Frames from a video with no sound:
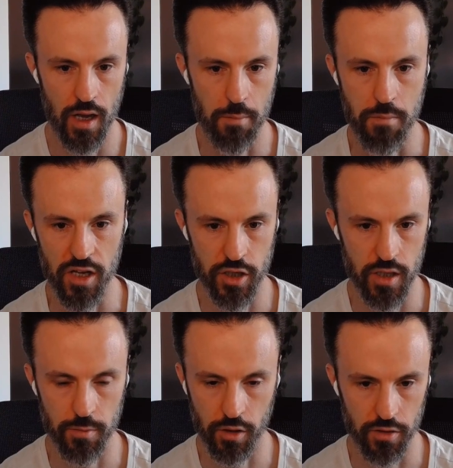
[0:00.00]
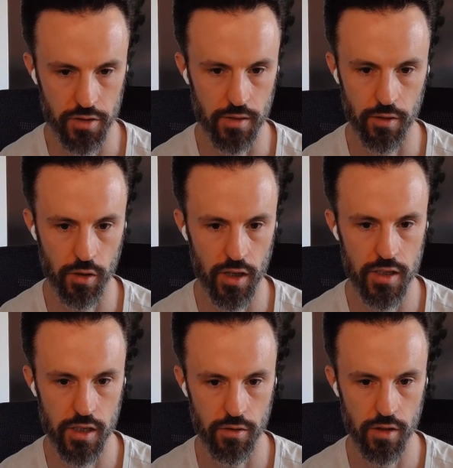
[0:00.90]
measure them across the different
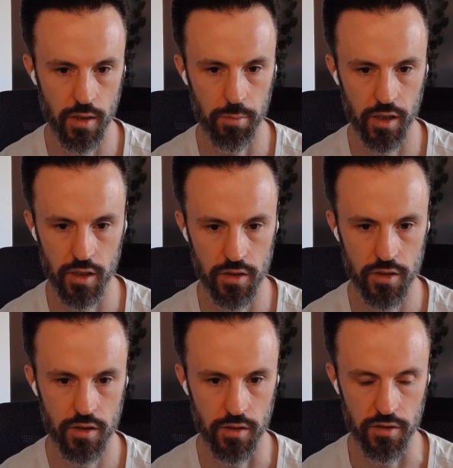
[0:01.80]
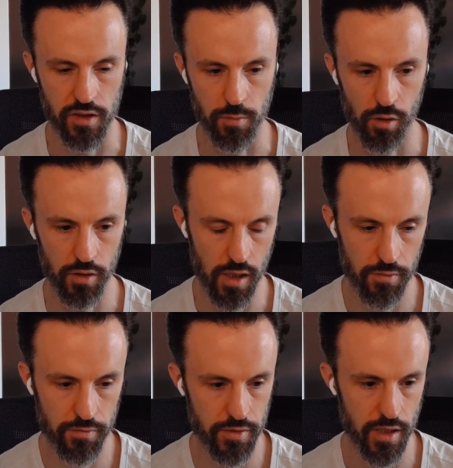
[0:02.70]
criteria, because there's a small
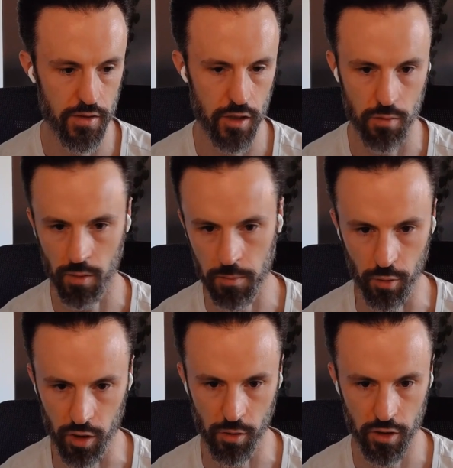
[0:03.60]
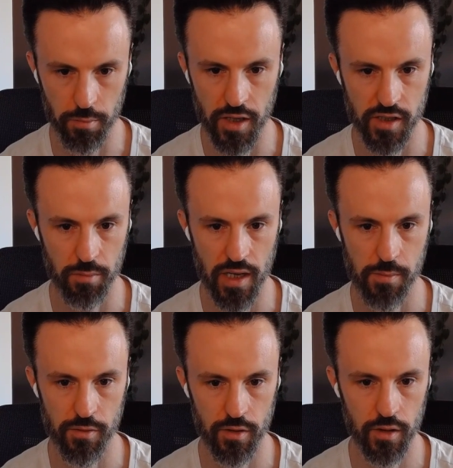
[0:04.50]
enough set that you can probably put them all on a piece of
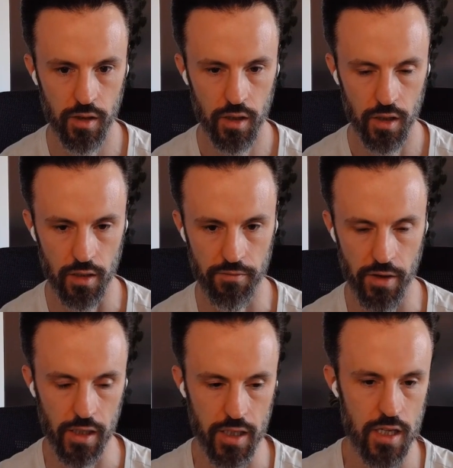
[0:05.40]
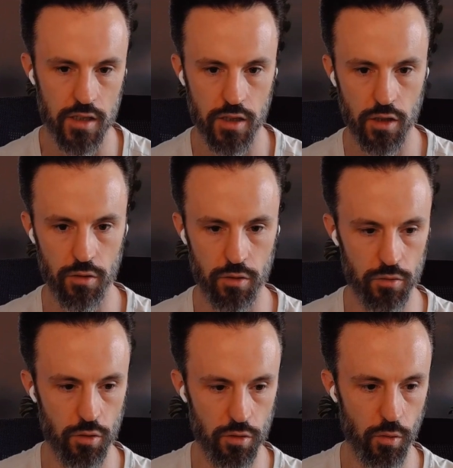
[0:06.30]
paper and fairly easily know
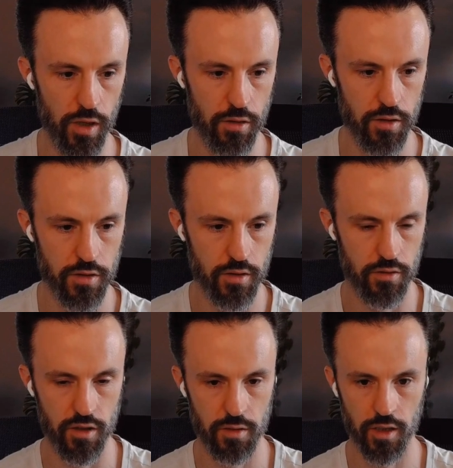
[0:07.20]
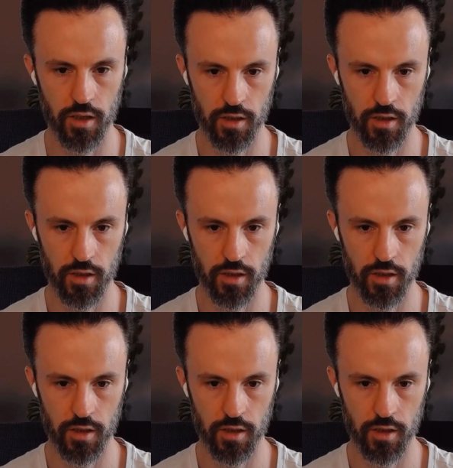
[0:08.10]
who the winner is, so to speak.